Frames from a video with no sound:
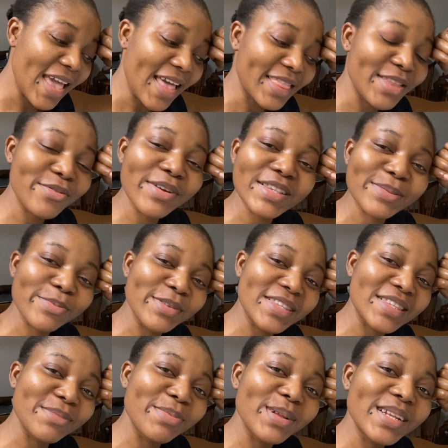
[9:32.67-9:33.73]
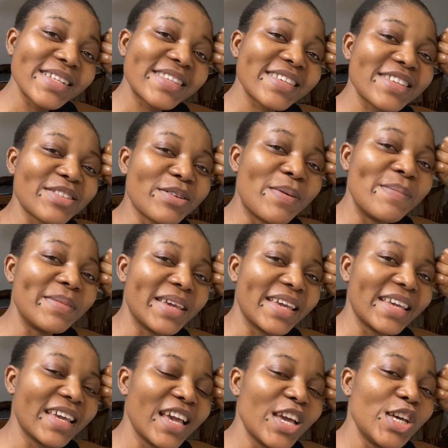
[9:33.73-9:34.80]
the responsibility is on
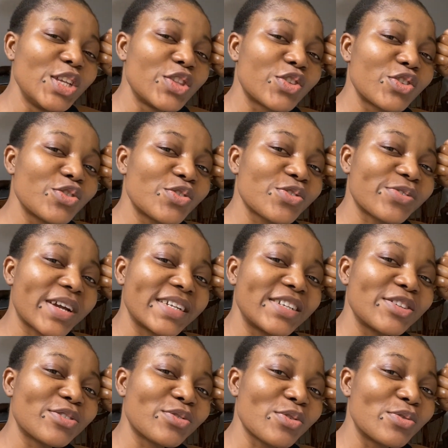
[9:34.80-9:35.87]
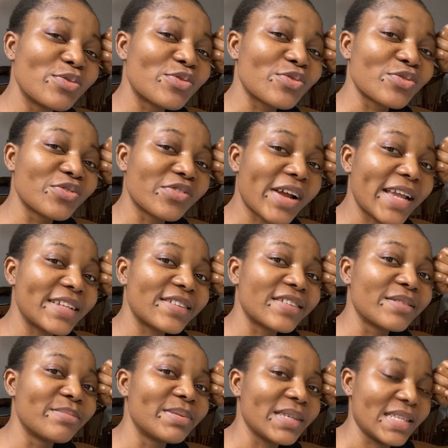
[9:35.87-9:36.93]
me to use grinding stone to grind
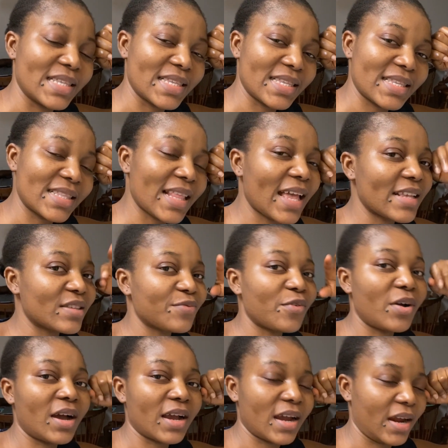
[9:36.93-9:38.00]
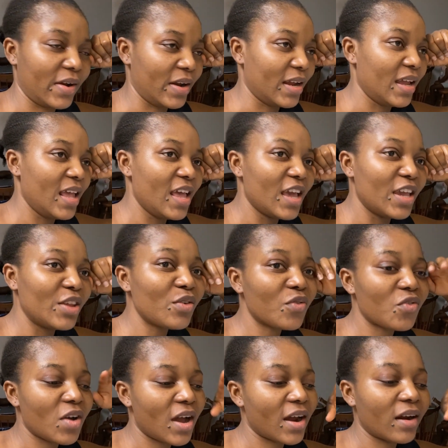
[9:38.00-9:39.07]
the beans. That's for akara. You know,
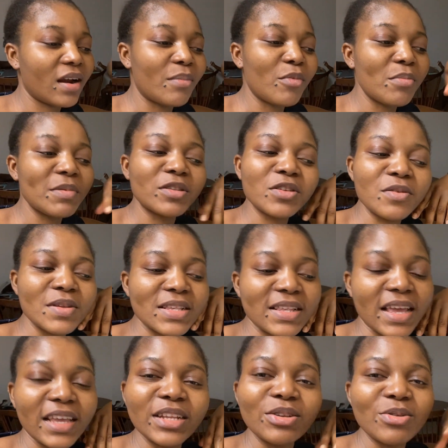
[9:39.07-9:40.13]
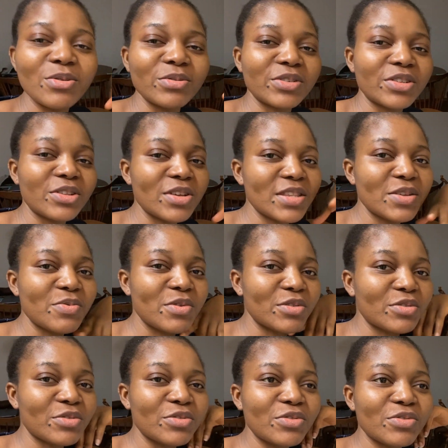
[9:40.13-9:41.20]
for akara, mommy is always like, no, she doesn't
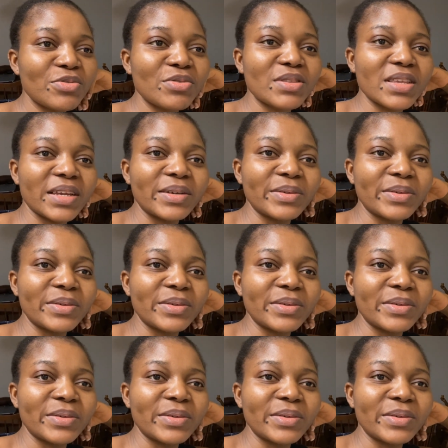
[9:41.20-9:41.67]
want to use